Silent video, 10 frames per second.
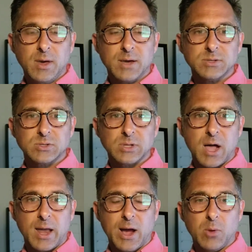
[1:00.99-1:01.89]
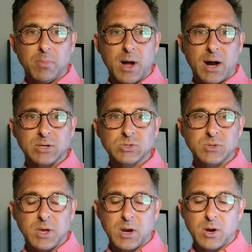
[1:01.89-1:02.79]
Has a slide out box
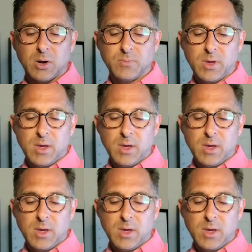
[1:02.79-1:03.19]
there.